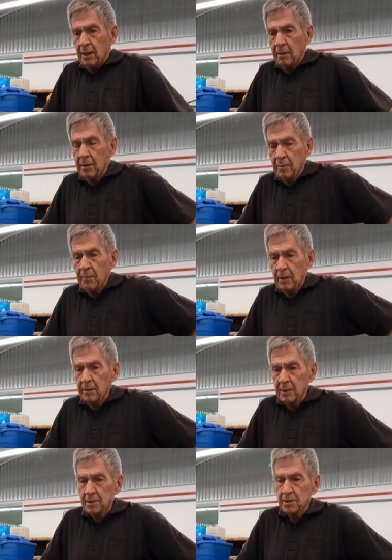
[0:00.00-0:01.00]
it, it,
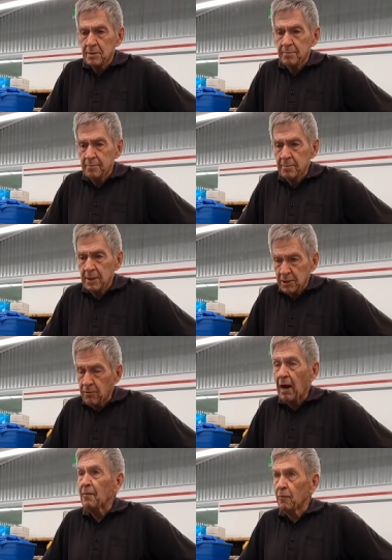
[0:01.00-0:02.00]
it's it's
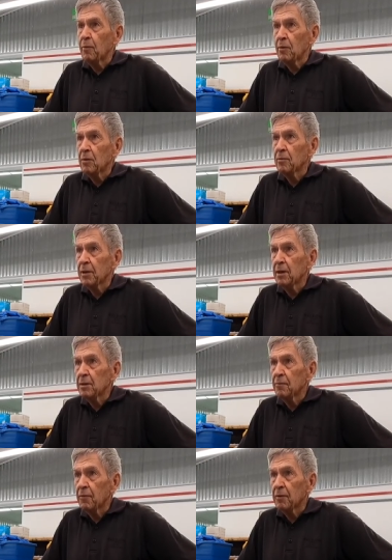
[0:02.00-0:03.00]
drivable, okay?
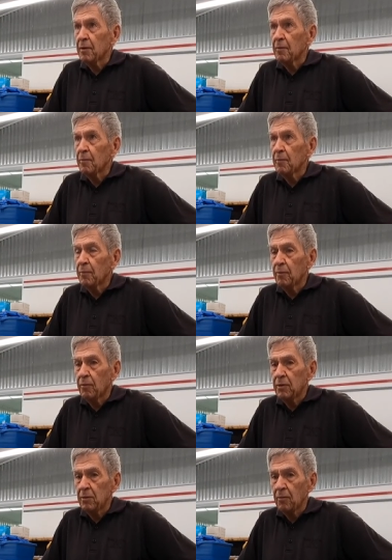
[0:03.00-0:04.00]
Very right. drivable. But
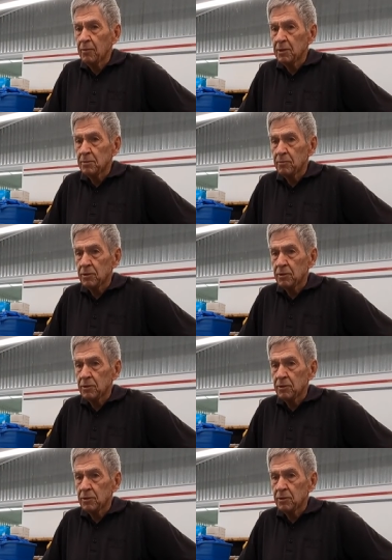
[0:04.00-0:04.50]
when you're going just to